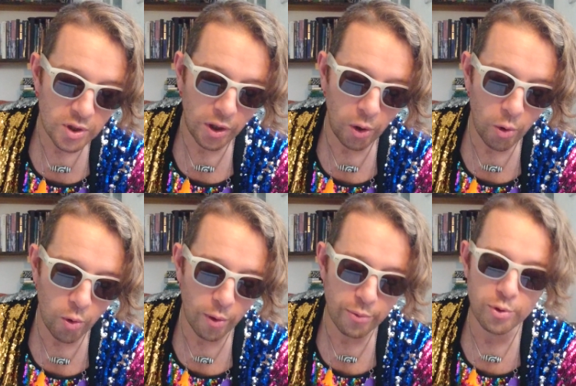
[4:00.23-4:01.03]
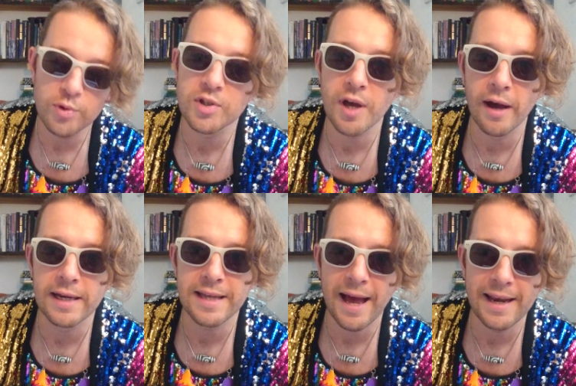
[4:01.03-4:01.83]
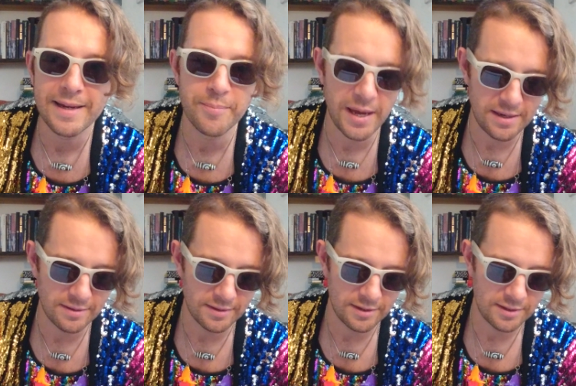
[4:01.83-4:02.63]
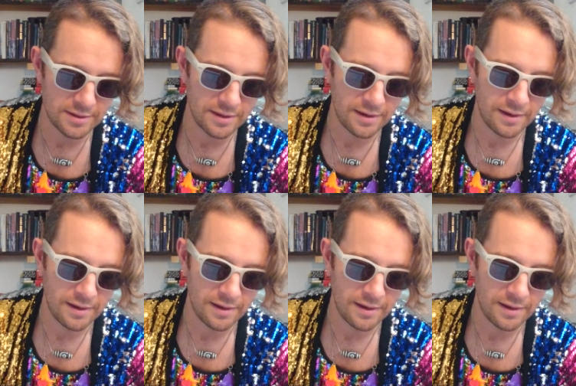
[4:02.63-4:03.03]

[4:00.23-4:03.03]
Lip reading: claw through side alley bins,